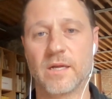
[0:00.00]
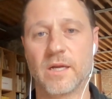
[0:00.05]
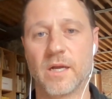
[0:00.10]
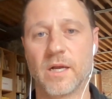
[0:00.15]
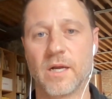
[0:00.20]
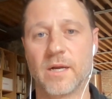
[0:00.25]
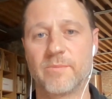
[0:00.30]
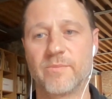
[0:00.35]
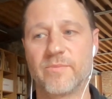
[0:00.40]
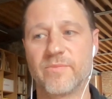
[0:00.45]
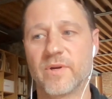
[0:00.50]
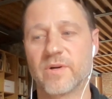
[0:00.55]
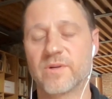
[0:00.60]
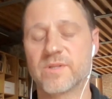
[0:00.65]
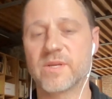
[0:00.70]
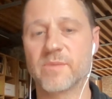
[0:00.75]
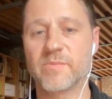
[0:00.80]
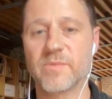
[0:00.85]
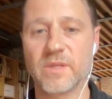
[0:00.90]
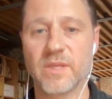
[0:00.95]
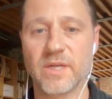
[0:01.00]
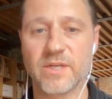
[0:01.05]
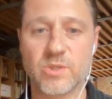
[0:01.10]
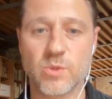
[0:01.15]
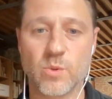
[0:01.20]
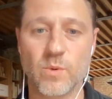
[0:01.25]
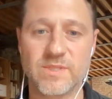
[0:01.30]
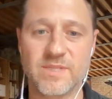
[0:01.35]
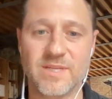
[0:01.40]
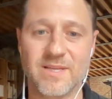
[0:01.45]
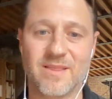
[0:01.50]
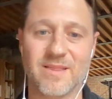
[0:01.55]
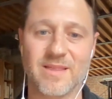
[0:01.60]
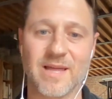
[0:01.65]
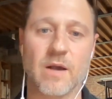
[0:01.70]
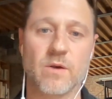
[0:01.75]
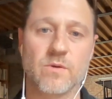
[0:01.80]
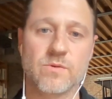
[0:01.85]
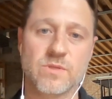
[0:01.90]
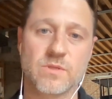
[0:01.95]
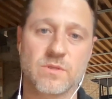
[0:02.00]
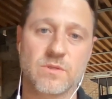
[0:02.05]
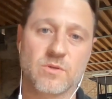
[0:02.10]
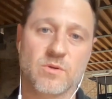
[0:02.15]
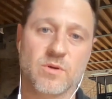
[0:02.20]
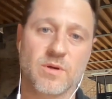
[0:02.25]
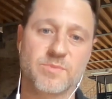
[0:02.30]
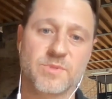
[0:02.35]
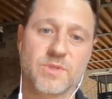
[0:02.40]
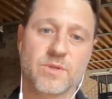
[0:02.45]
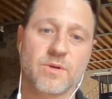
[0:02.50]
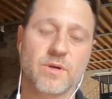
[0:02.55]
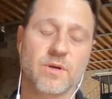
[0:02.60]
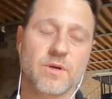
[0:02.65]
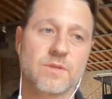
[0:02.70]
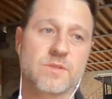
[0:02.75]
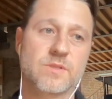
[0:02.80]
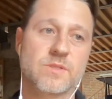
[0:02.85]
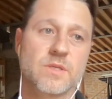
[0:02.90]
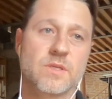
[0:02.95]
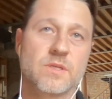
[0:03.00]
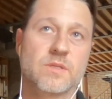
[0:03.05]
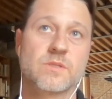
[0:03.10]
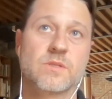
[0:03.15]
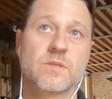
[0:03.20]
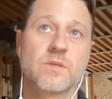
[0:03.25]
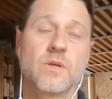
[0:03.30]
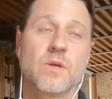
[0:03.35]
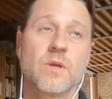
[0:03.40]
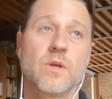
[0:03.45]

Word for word: There are something like 20,000 cryptocurrencies,